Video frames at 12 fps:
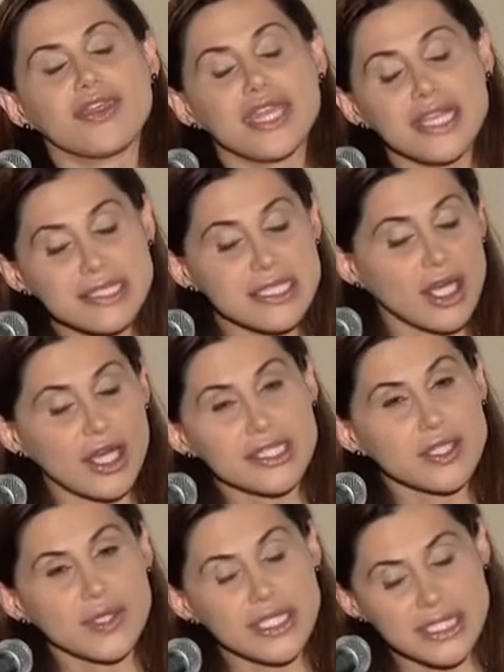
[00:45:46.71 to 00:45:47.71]
Things to
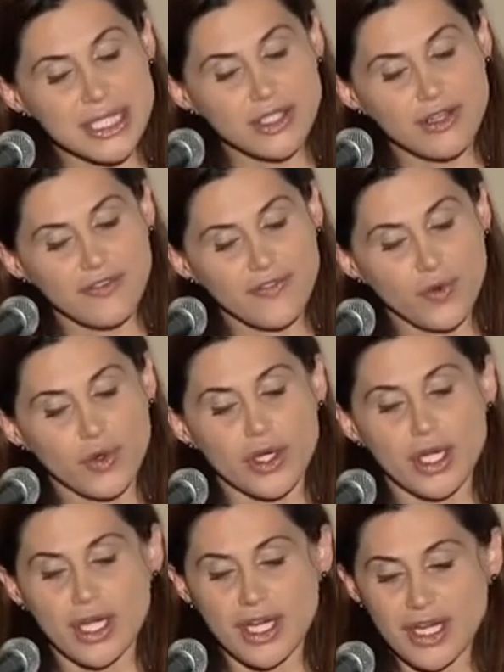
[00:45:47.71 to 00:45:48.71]
also consider
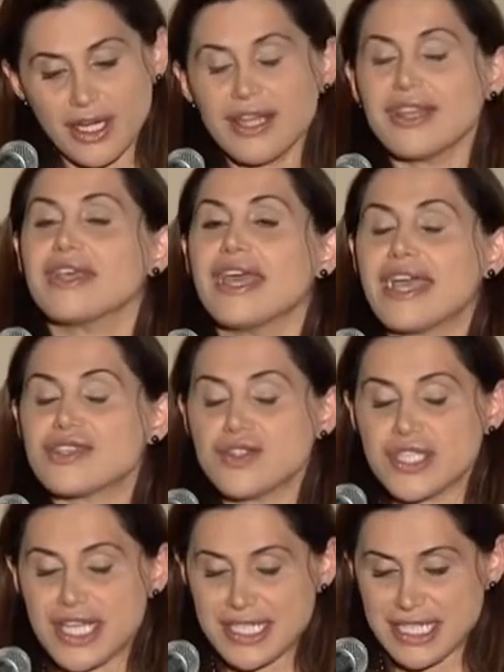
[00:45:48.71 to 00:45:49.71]
for
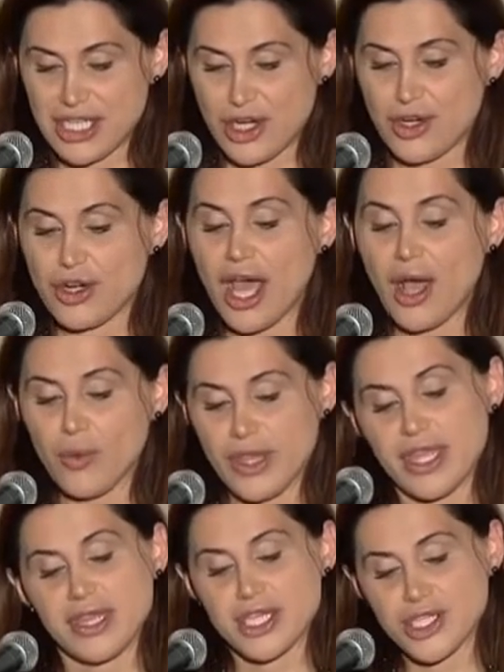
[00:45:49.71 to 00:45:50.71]
exercises that are not
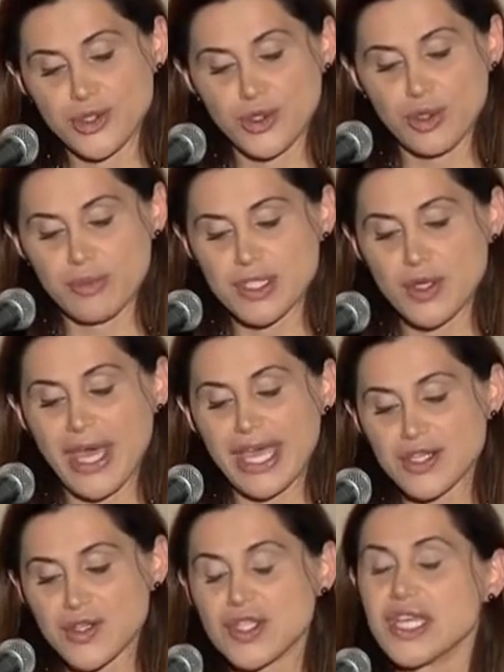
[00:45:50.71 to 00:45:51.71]
within this group. So,
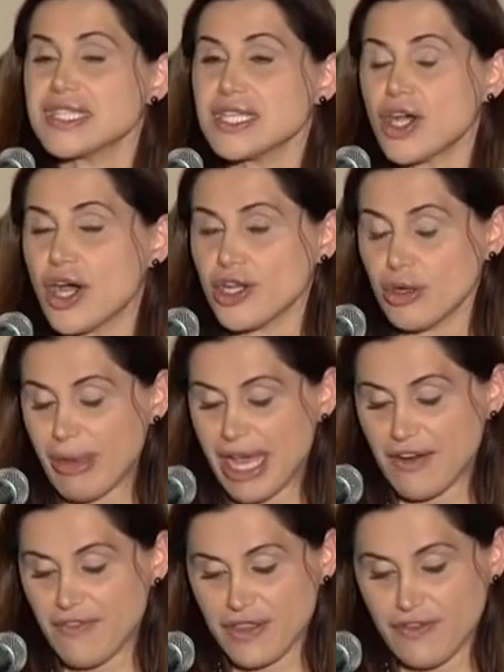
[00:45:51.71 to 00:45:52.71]
exercising on your
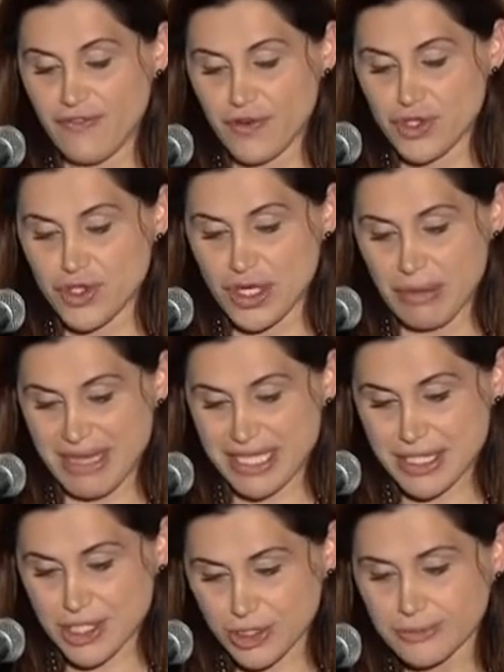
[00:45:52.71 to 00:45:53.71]
back for the first
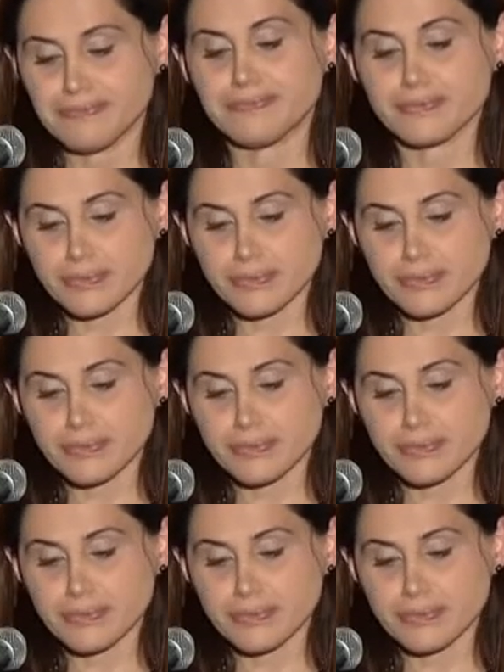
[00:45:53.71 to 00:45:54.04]
trimester